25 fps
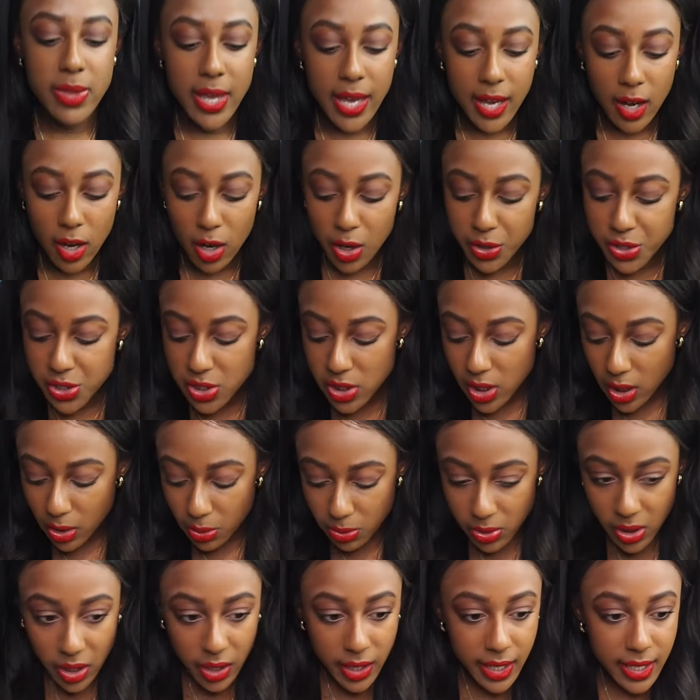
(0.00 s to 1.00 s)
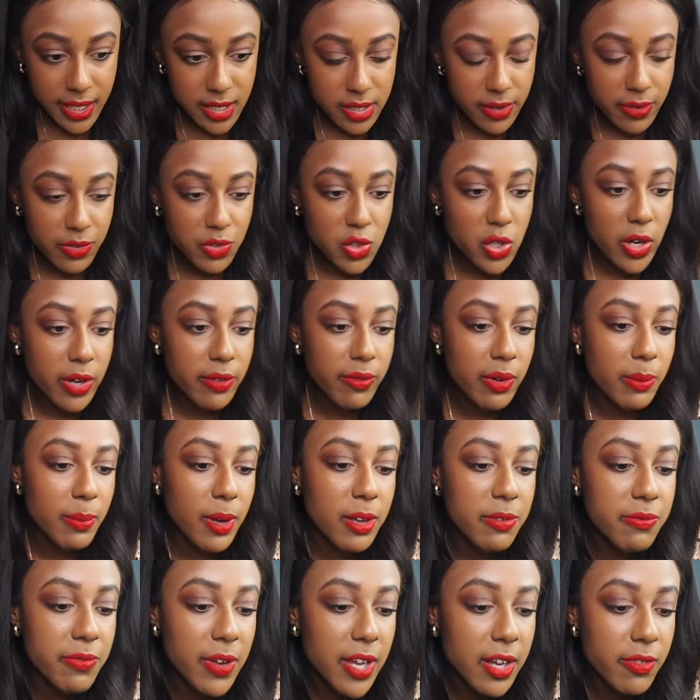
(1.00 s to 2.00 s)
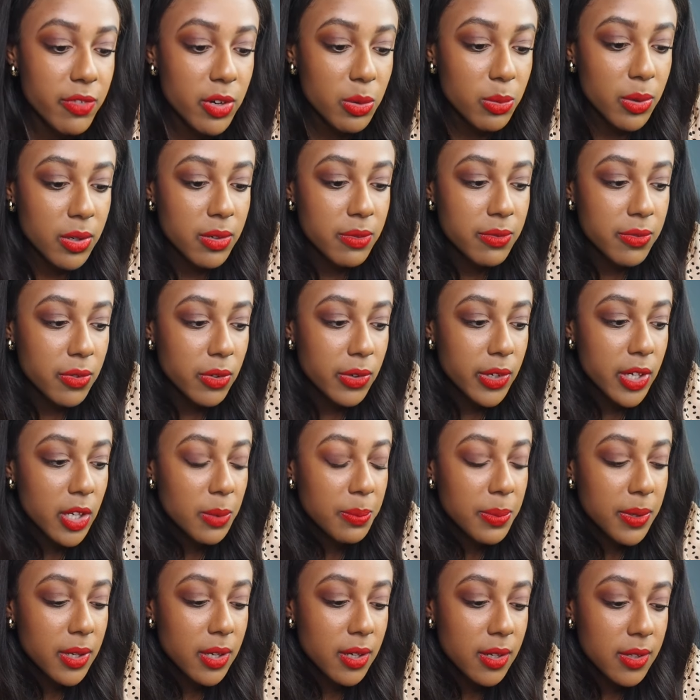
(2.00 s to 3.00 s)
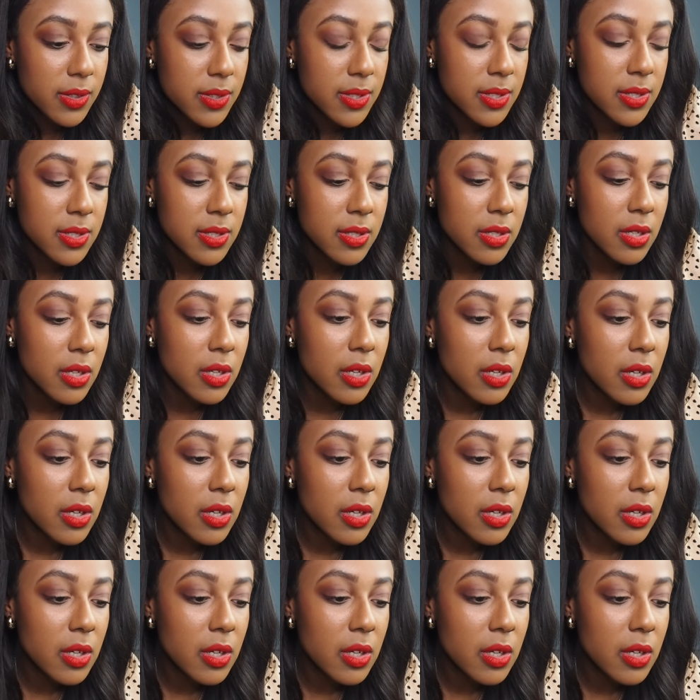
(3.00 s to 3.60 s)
They are so nice. I'll try and find my favourite one for you because